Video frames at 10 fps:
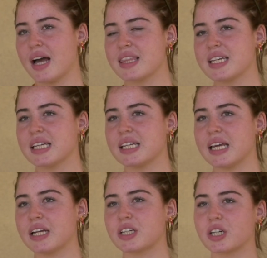I think an
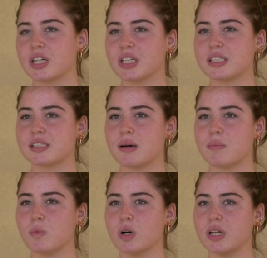it girl is
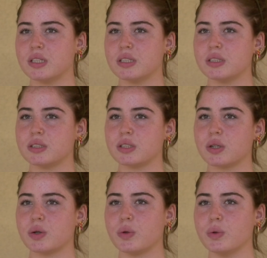someone
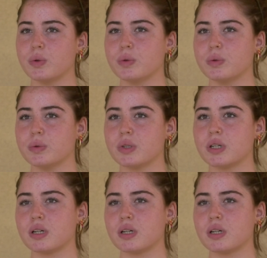who